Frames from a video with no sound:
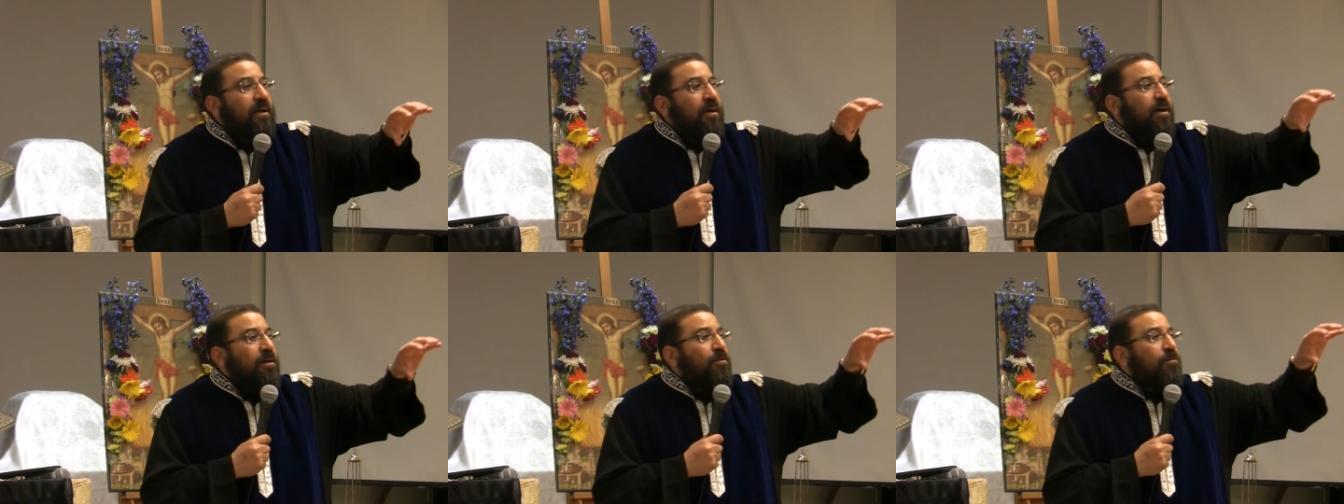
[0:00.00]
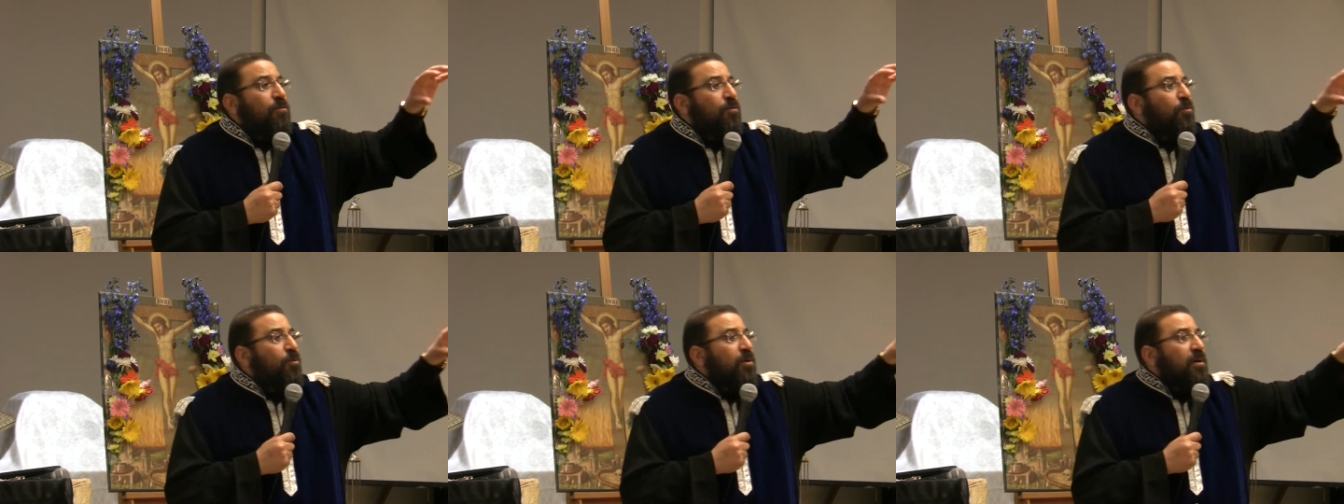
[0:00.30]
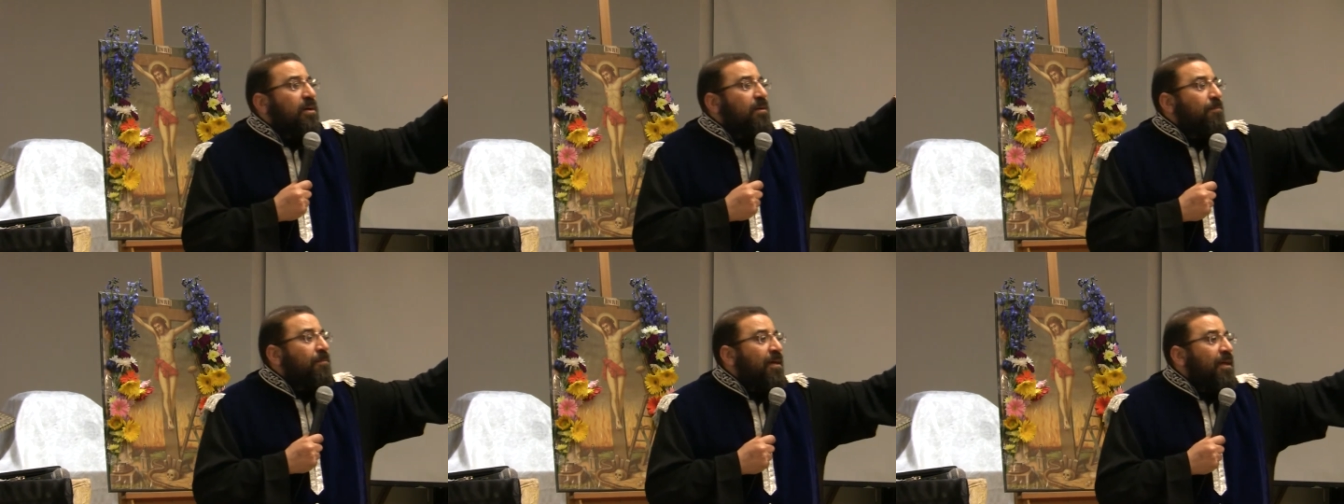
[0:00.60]
and who will
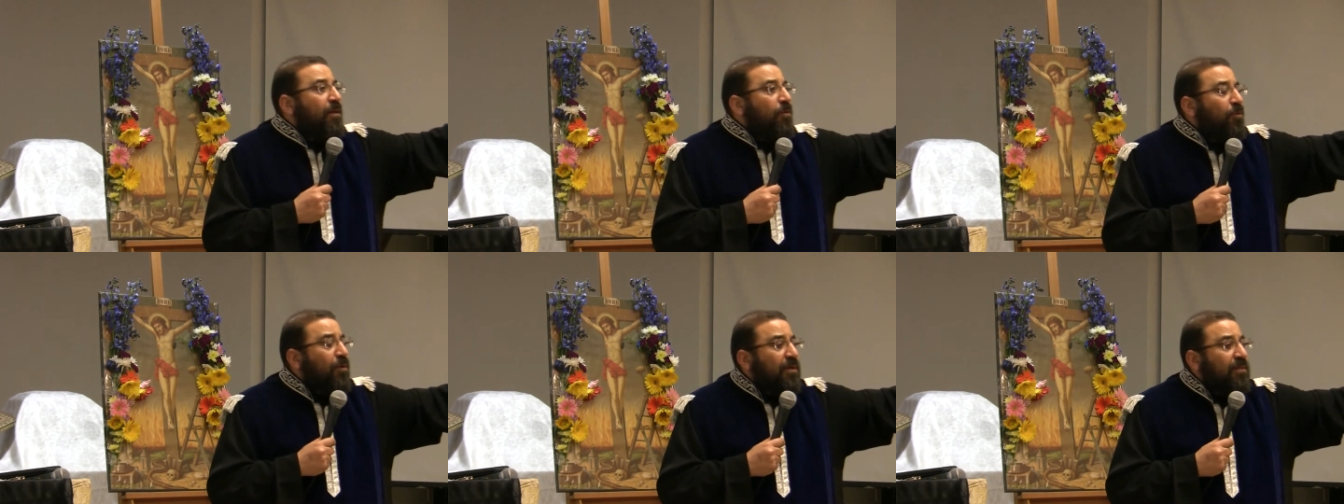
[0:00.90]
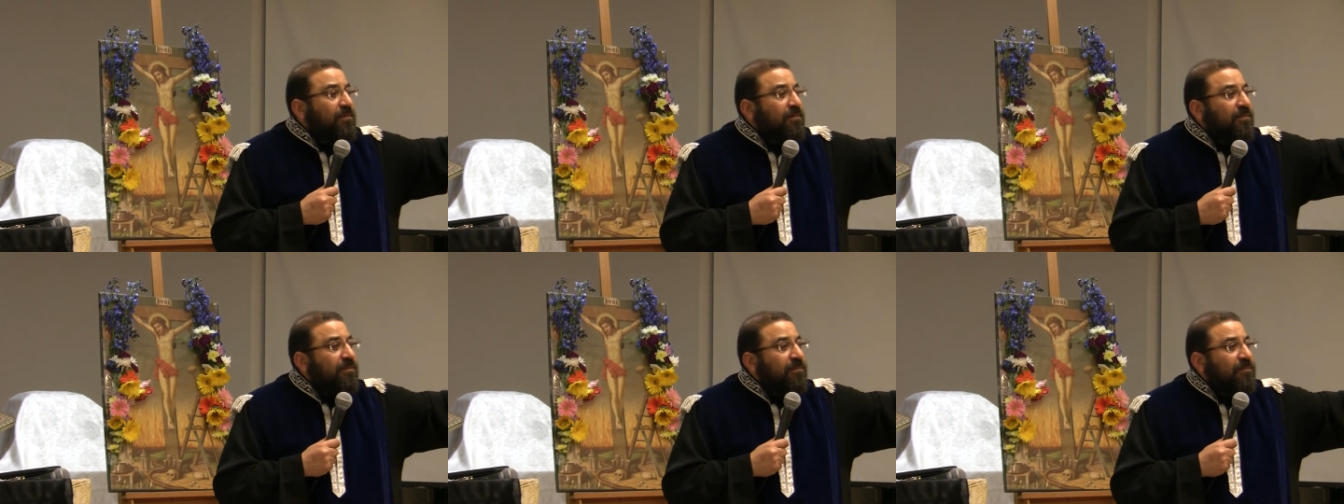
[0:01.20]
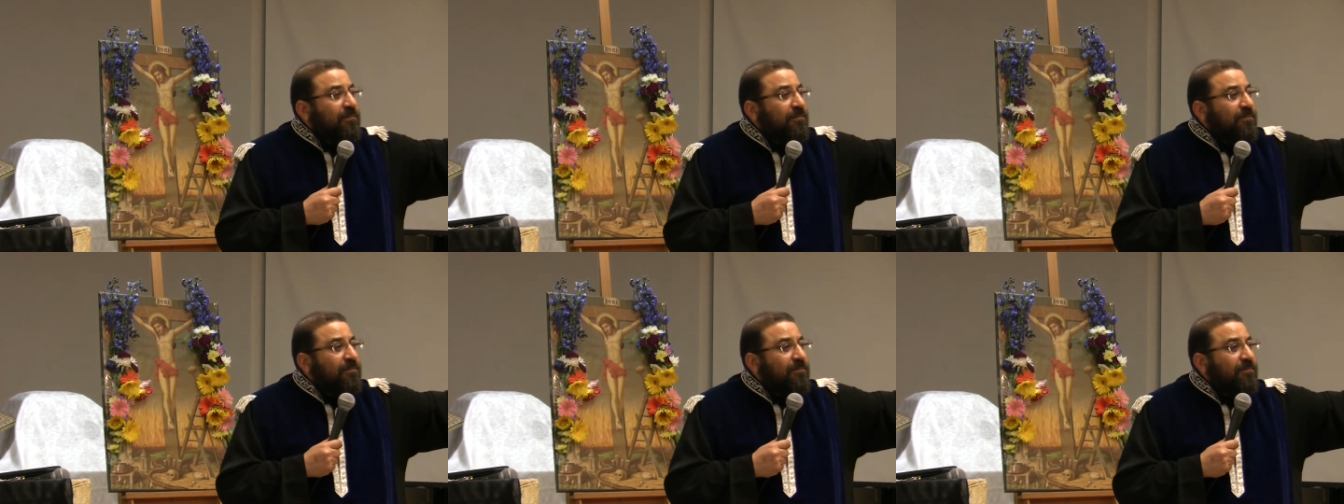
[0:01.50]
remain what?
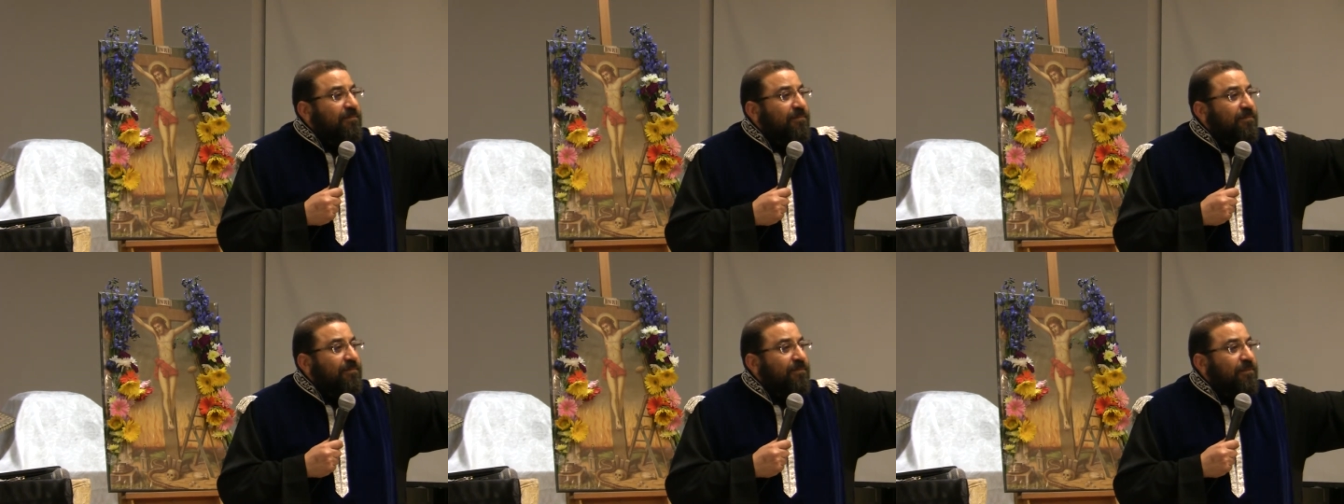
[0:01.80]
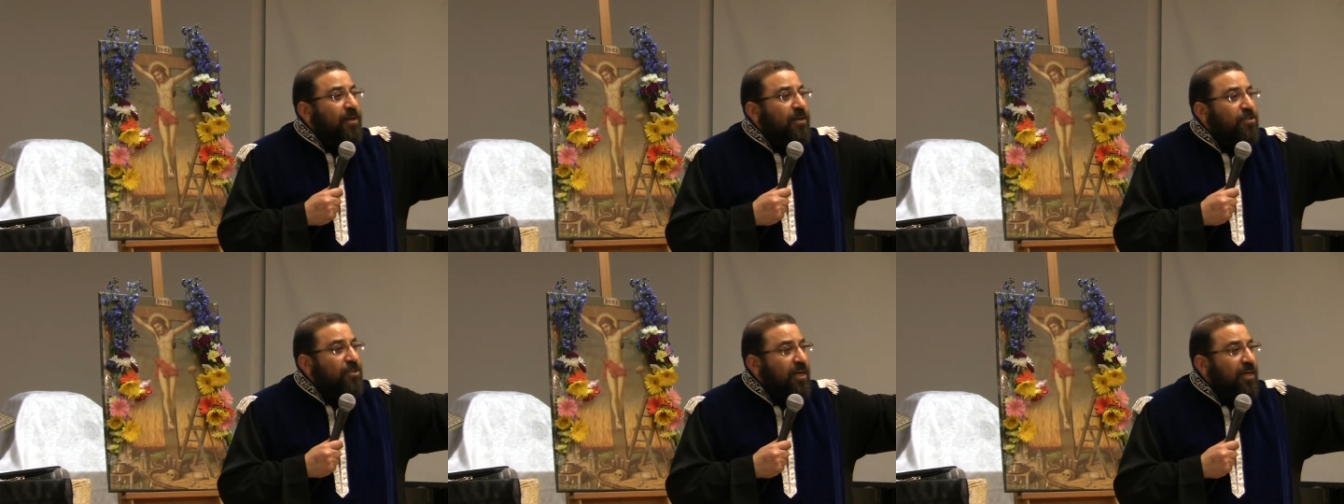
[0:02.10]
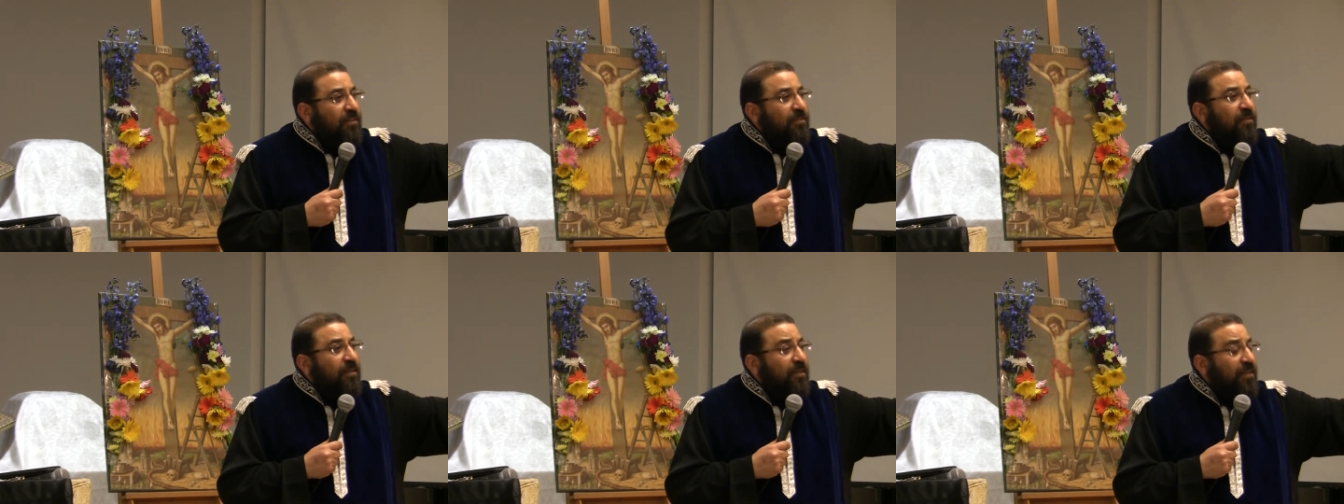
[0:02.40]

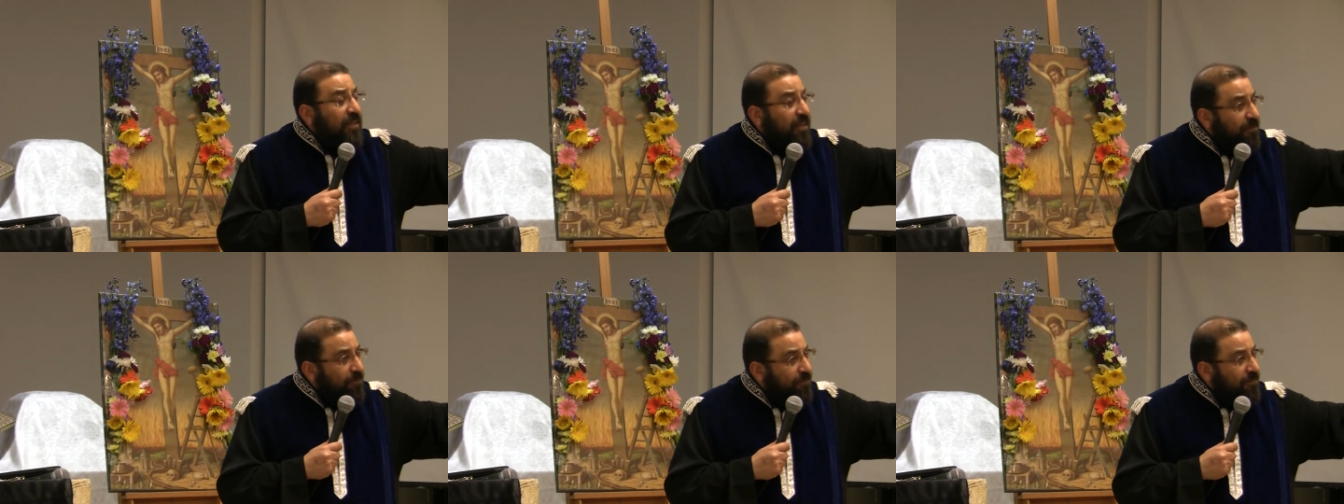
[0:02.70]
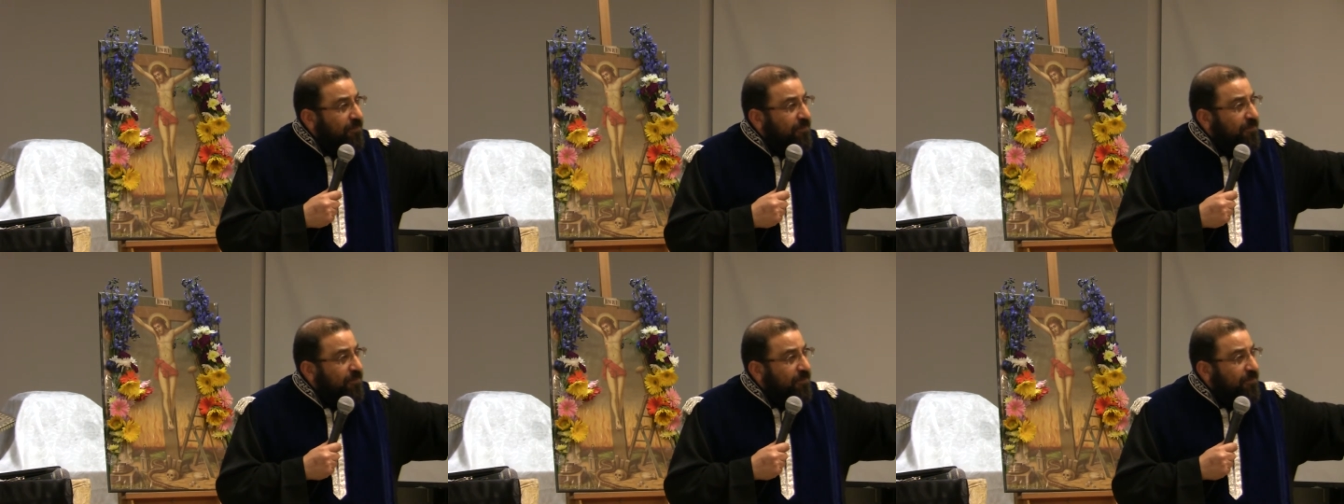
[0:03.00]
Rejecting him.